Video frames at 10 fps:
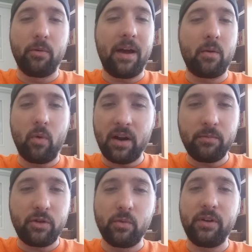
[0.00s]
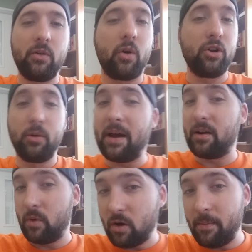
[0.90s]
no matter what I'm doing, or no
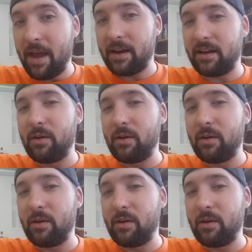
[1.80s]
matter where I'm at,